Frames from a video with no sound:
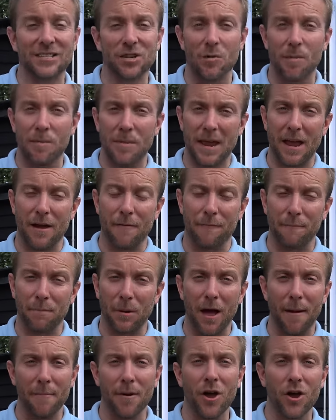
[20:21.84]
to be a
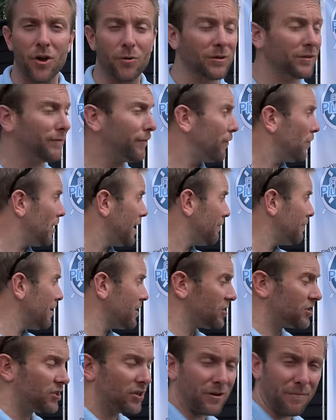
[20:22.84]
plumber who is fully
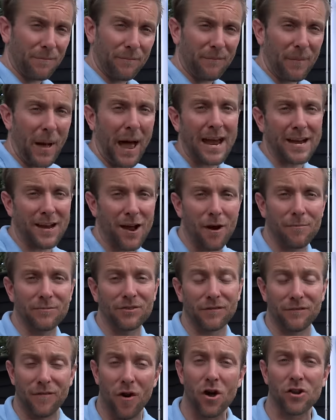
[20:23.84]
registered and paid up
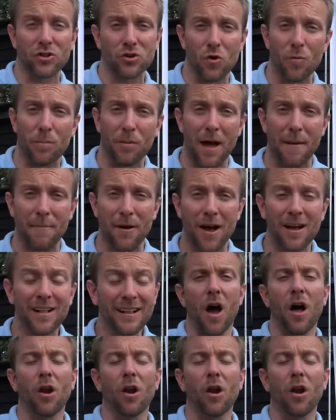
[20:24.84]
to find your plumber,